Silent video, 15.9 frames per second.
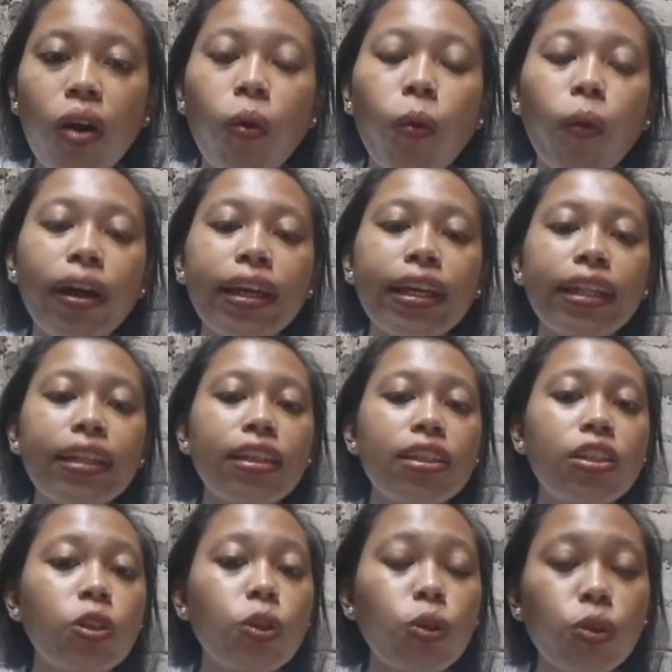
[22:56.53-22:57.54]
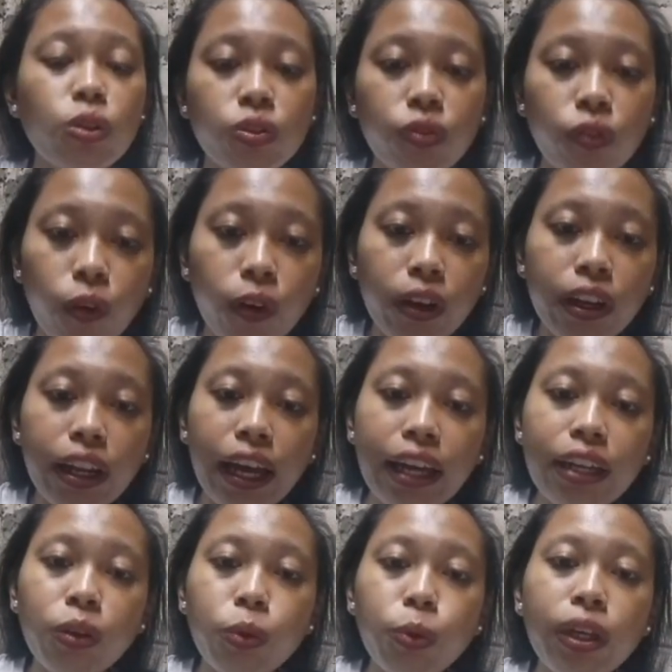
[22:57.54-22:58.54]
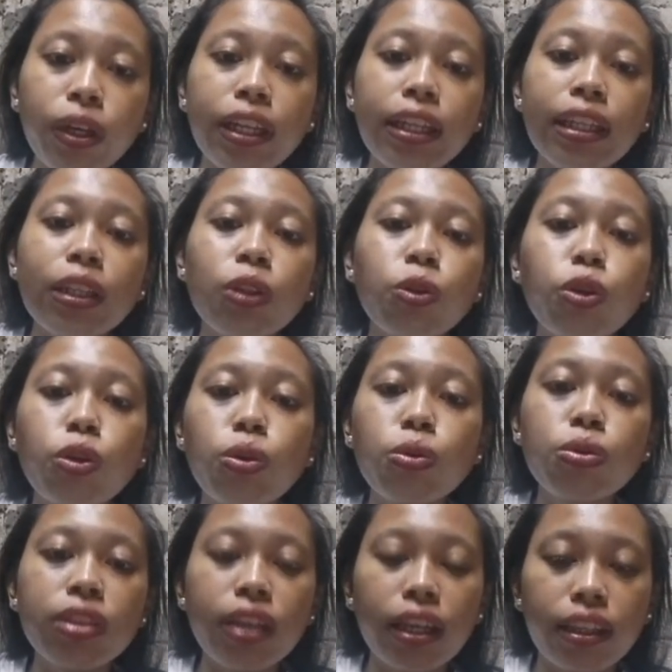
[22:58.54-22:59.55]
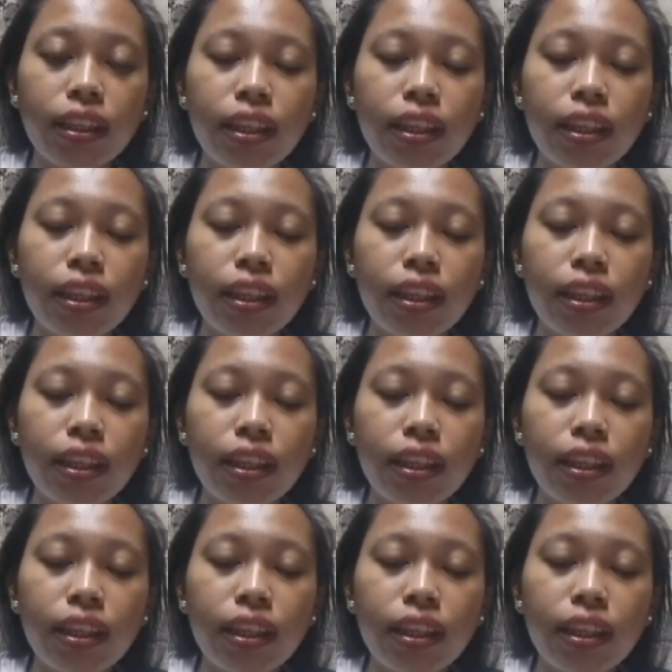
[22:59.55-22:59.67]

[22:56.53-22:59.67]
why it is useful, and when to use it.